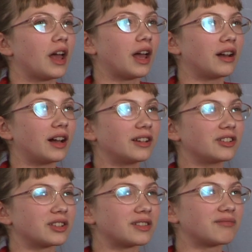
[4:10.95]
and I
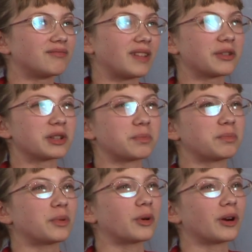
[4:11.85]
just was
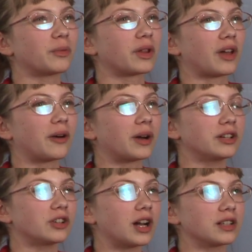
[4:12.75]
bored with how I
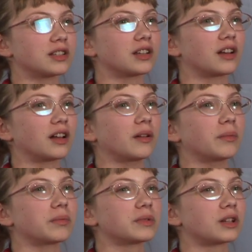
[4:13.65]
dressed, and I
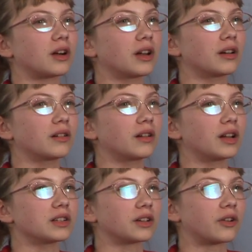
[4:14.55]
saw it
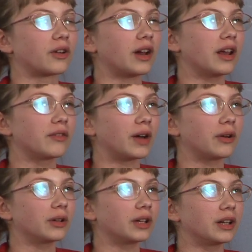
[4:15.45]
as a creative
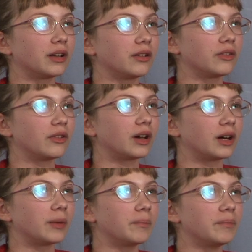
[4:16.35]
outlet, and
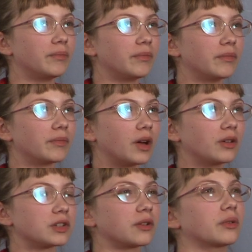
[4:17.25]
um,
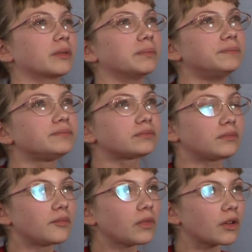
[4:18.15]
also the
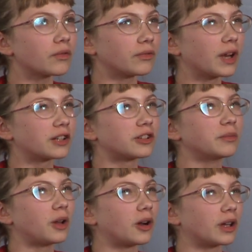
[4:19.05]
fashion
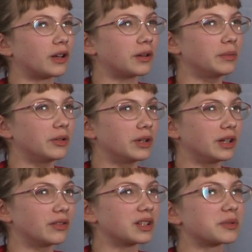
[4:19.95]
blogging
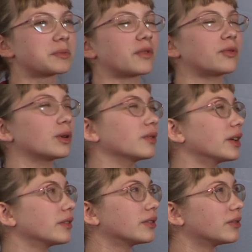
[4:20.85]
community. This was before
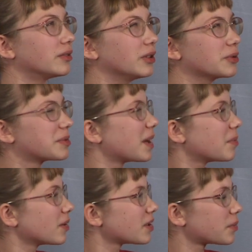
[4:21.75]
like
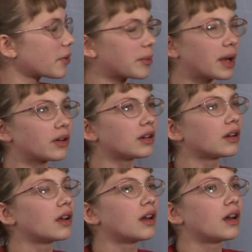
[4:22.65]
newspapers wrote about it,
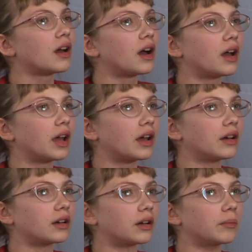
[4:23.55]
mm-hmm.
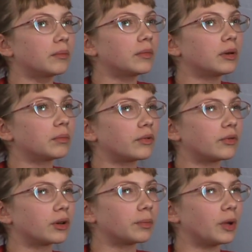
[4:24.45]
and um,
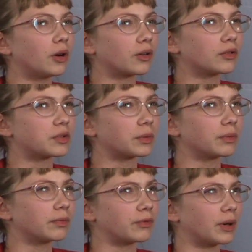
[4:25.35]
before bloggers were
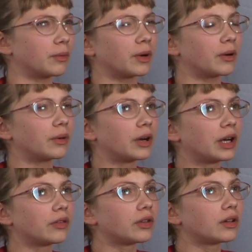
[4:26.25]
front row or
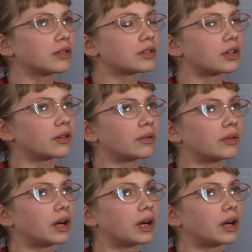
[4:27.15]
anything. So